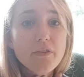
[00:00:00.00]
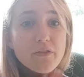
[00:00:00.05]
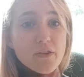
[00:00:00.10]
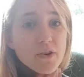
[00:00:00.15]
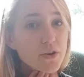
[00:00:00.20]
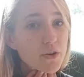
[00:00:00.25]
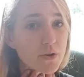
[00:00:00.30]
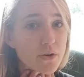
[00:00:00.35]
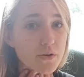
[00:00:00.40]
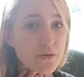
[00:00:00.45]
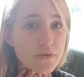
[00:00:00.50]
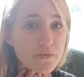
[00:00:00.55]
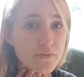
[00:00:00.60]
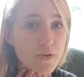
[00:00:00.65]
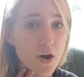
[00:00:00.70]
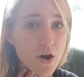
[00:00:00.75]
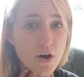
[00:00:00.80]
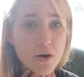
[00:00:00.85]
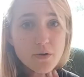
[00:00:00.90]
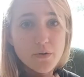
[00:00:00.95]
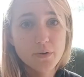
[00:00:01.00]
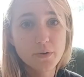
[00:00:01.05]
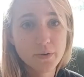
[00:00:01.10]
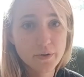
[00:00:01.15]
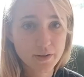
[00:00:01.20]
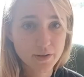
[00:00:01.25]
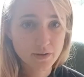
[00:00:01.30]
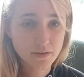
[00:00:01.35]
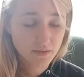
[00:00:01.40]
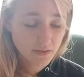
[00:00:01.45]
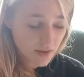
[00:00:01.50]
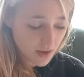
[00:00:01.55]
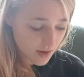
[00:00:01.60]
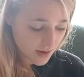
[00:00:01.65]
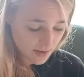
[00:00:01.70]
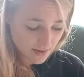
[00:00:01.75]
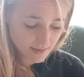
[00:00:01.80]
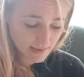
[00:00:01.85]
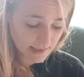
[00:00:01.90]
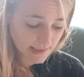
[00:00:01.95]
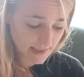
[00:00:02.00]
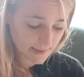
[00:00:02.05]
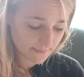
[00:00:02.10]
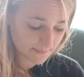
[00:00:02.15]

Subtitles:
or your throat or your lungs.